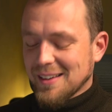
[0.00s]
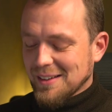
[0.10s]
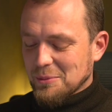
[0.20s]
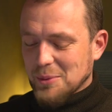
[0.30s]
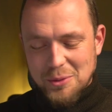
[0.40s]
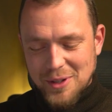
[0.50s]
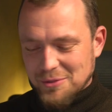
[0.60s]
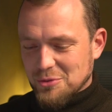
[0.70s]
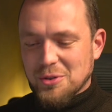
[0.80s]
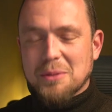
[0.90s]
We don't have
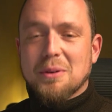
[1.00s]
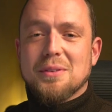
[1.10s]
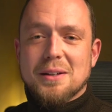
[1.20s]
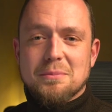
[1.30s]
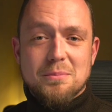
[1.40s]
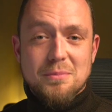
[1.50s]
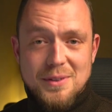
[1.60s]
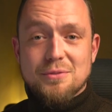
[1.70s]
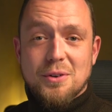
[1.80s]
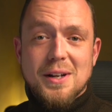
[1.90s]
to talk about that
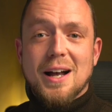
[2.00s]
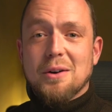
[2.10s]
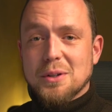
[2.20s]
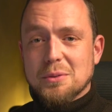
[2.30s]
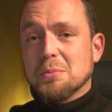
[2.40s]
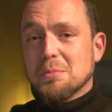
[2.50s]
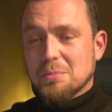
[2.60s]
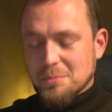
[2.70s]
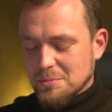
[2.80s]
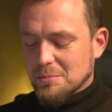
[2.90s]
for now.
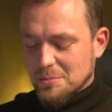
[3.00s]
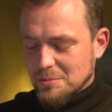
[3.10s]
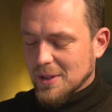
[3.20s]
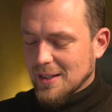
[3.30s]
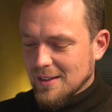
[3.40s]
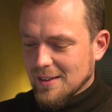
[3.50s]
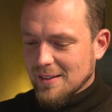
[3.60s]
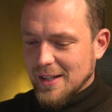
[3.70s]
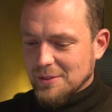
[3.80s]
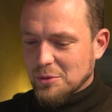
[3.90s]

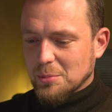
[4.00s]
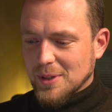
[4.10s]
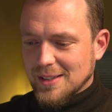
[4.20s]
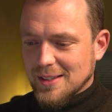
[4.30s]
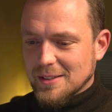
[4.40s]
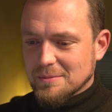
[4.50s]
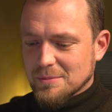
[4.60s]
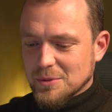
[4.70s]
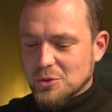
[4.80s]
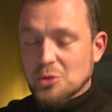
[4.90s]
It will be
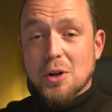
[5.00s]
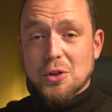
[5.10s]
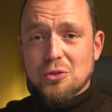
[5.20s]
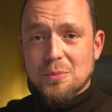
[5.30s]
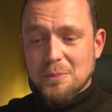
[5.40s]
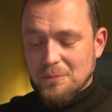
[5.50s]
too much.